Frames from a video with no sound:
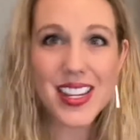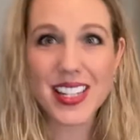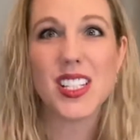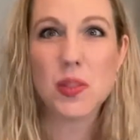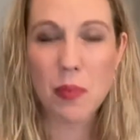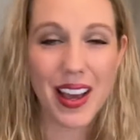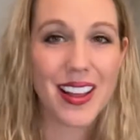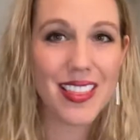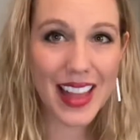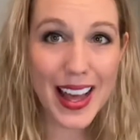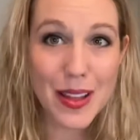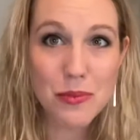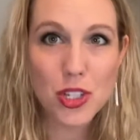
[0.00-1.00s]
expect
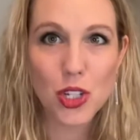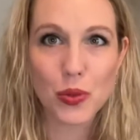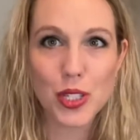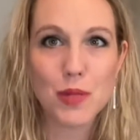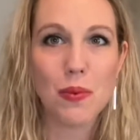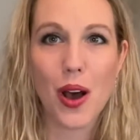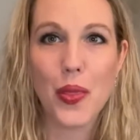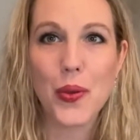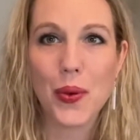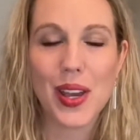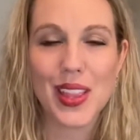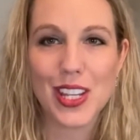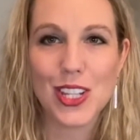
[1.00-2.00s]
them to respond the
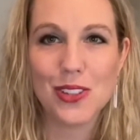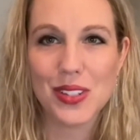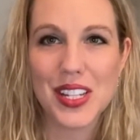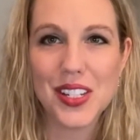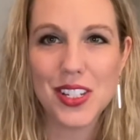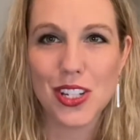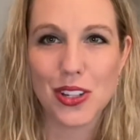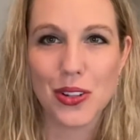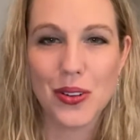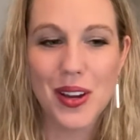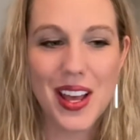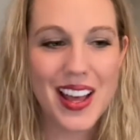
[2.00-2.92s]
way that you need to.